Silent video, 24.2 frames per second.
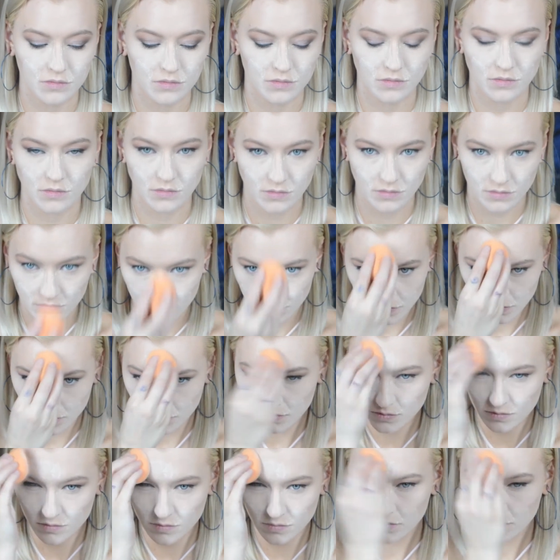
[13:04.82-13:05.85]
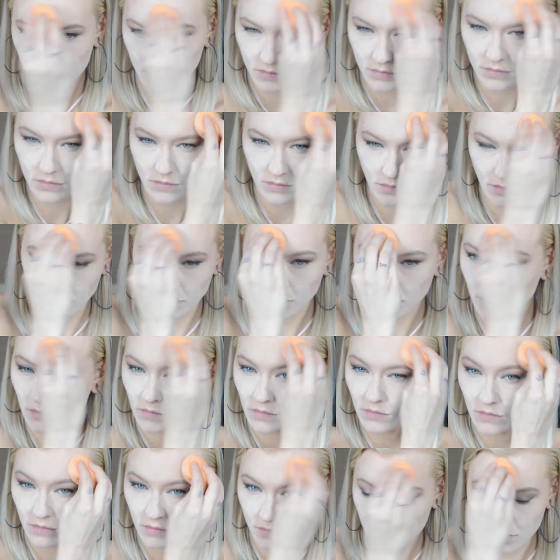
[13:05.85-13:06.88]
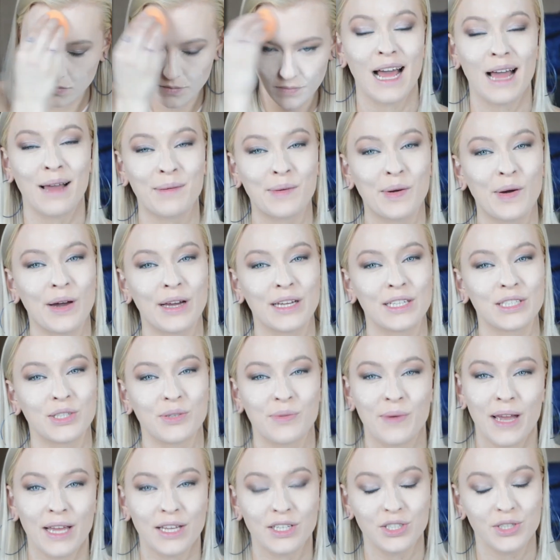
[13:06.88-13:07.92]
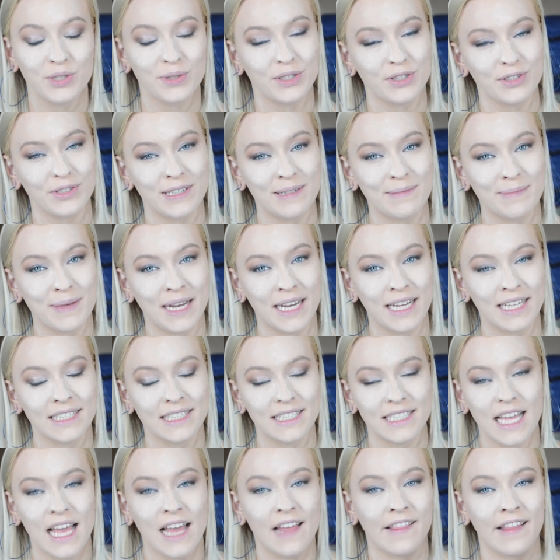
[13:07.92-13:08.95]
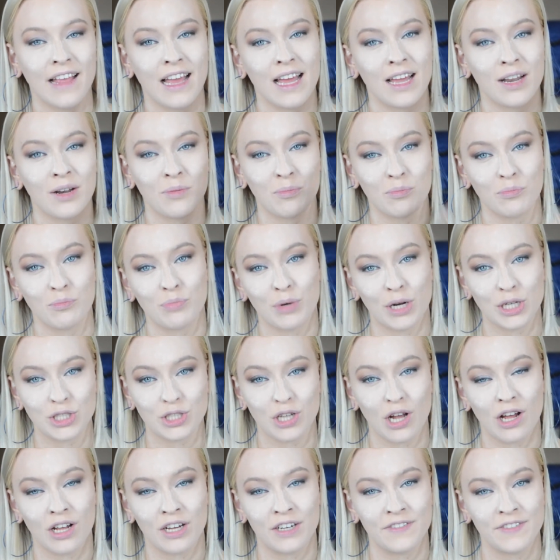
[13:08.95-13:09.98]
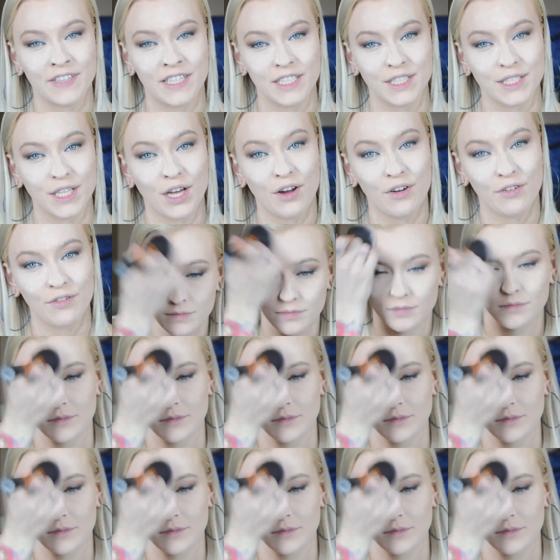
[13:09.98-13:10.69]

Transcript: it really helps a lot. I'm going to wait 2 or 3 minutes and then brush all of this off.